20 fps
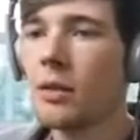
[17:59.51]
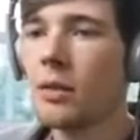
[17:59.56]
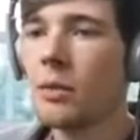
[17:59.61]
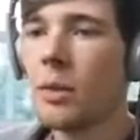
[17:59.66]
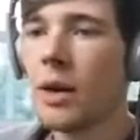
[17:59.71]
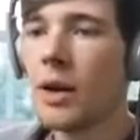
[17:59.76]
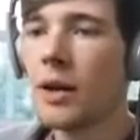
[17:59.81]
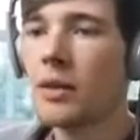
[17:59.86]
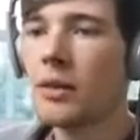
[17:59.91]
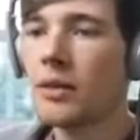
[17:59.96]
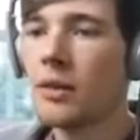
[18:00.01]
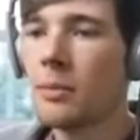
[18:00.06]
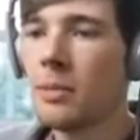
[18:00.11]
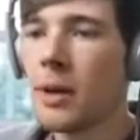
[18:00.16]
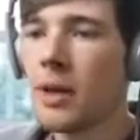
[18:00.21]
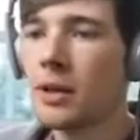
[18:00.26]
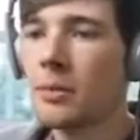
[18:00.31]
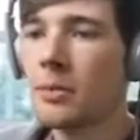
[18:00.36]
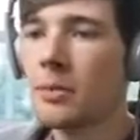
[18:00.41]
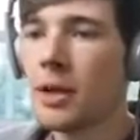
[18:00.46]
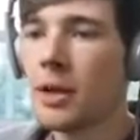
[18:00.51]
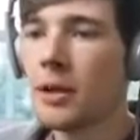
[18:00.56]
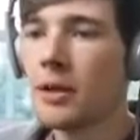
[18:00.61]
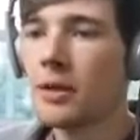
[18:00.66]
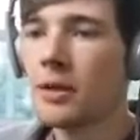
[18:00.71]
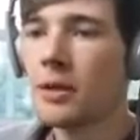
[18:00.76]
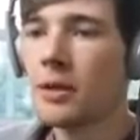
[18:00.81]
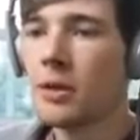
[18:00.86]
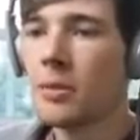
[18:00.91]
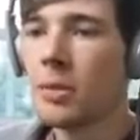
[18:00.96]
Where's the best
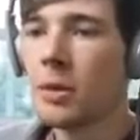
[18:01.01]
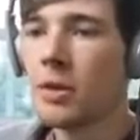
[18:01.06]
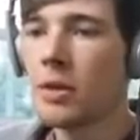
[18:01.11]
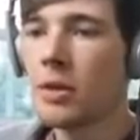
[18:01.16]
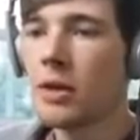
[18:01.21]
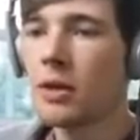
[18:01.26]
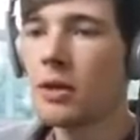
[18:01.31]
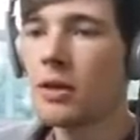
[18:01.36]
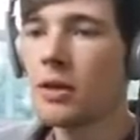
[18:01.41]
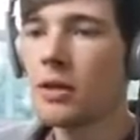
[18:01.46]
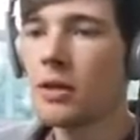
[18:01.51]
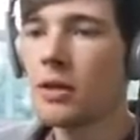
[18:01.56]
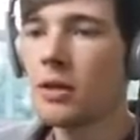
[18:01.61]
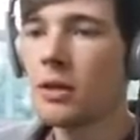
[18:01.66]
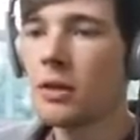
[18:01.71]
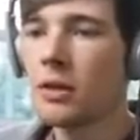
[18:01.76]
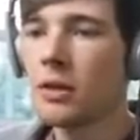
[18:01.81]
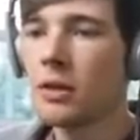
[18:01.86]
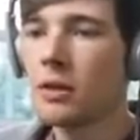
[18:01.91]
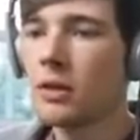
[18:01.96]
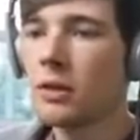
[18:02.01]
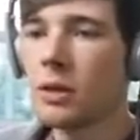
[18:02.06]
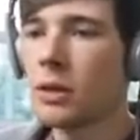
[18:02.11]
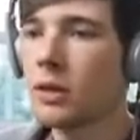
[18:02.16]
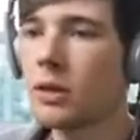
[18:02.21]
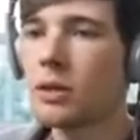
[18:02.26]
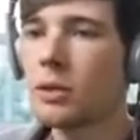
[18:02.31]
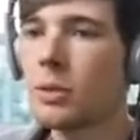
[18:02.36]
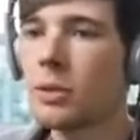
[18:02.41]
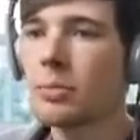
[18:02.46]
place to put this?
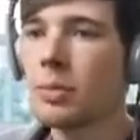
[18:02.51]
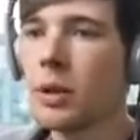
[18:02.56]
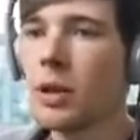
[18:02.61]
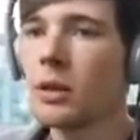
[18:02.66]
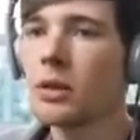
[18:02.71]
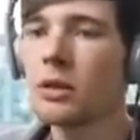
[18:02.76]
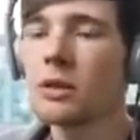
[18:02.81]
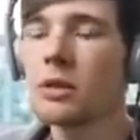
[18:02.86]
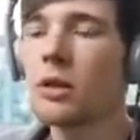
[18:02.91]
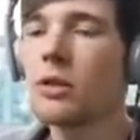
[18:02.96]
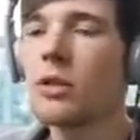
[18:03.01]
Where is the best place?